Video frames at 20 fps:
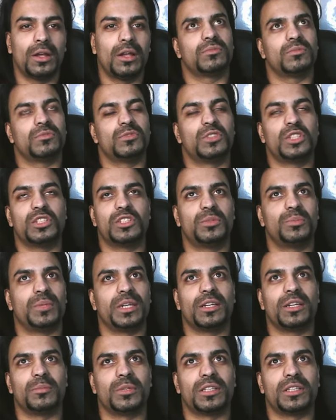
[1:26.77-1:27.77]
This is
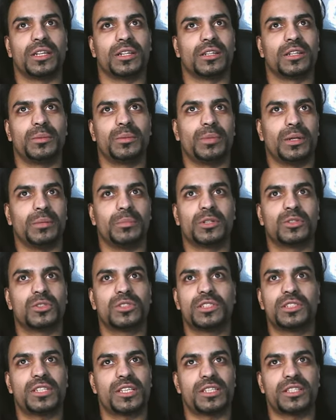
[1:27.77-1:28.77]
making me think deeply because
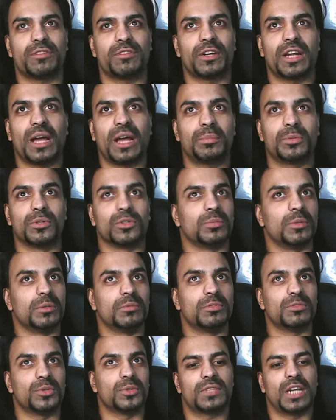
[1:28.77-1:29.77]
this has never happened to me
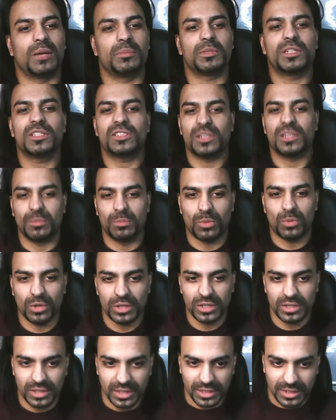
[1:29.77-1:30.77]
before. I'm gonna say
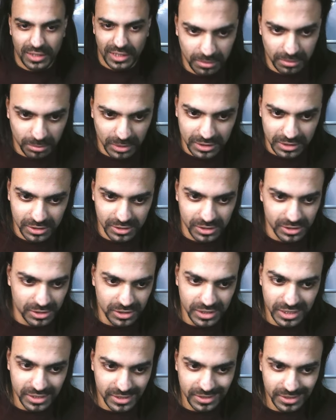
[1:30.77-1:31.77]
moderately because
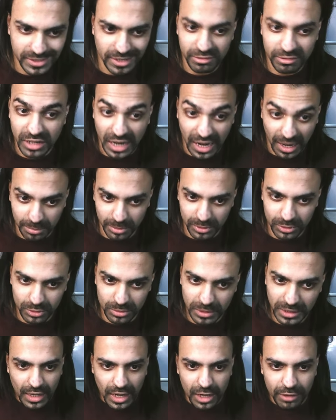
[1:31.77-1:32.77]
this has never happened to
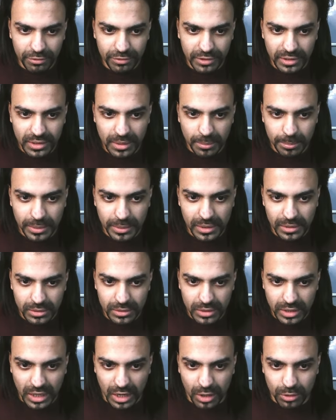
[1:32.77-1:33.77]
me. I feel compelled to
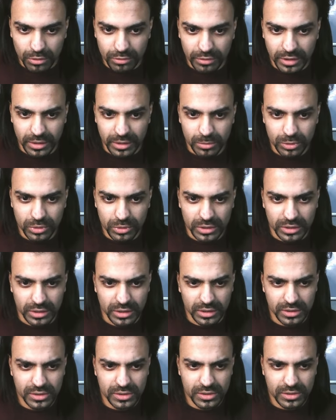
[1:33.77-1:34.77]
count when I'm doing
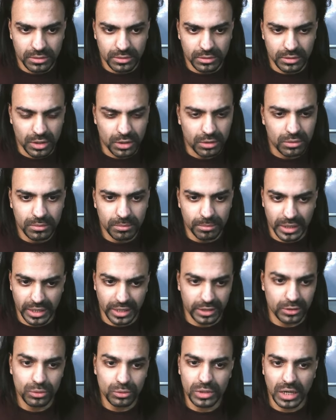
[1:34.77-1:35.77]
things. No, but
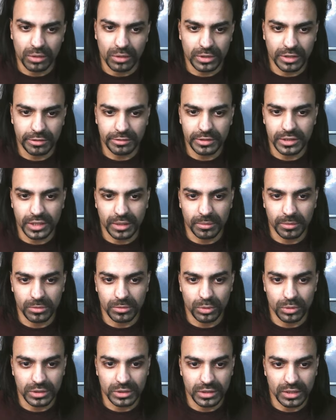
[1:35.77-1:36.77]
I do count every time I'm
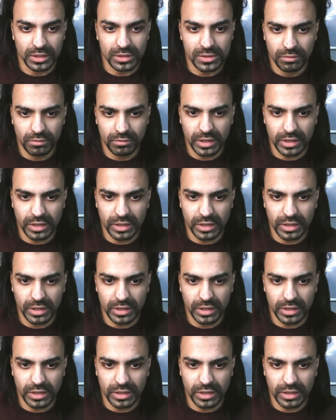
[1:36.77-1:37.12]
doing things.